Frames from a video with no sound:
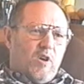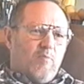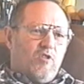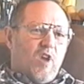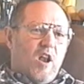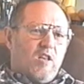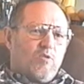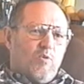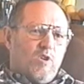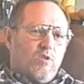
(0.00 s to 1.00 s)
come beside
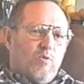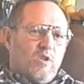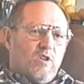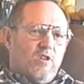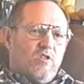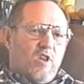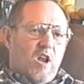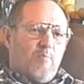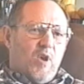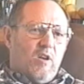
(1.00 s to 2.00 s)
us, was
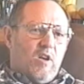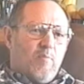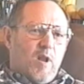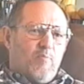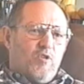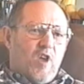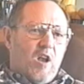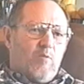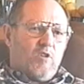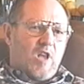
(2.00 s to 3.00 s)
instead of coming up
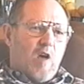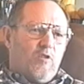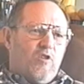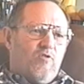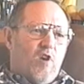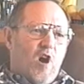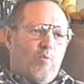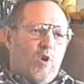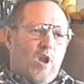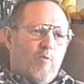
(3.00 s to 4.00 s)
beside it, was out too far,
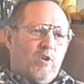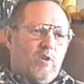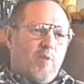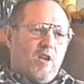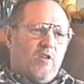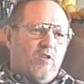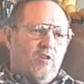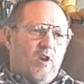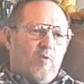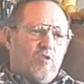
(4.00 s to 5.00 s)
and when they went to make the
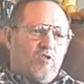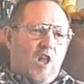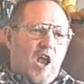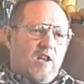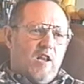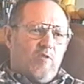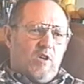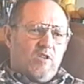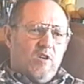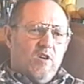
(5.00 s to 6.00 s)
turn, they were sliding into
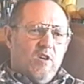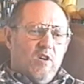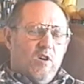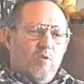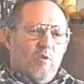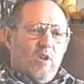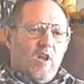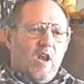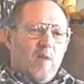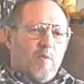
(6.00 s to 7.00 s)
us. Well,
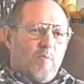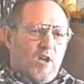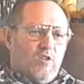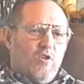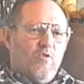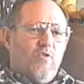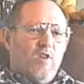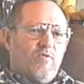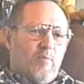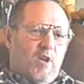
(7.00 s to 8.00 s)
they came about 2
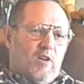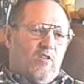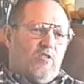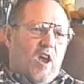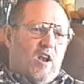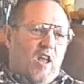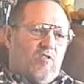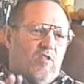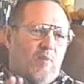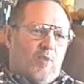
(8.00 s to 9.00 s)
feet from hitting the side of
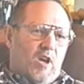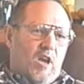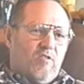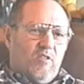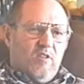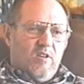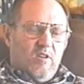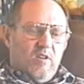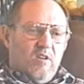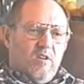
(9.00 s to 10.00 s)
that ship, I guess.
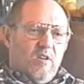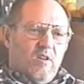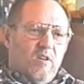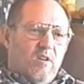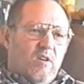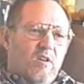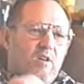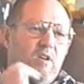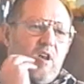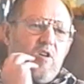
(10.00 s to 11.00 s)

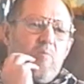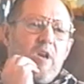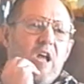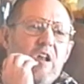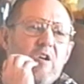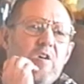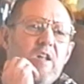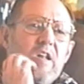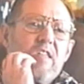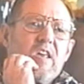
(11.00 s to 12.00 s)
And nobody got
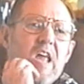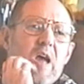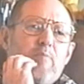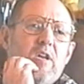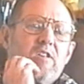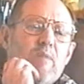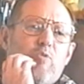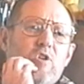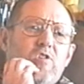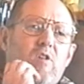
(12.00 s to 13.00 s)
hurt, and nothing happened
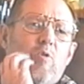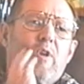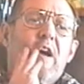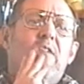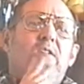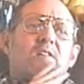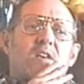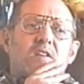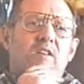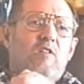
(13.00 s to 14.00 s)
except we slowed down,
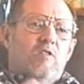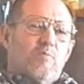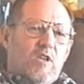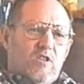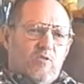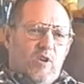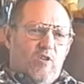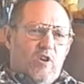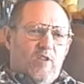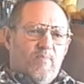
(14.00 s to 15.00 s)
you know, as much as we
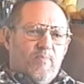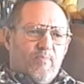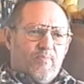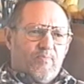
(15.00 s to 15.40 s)
could.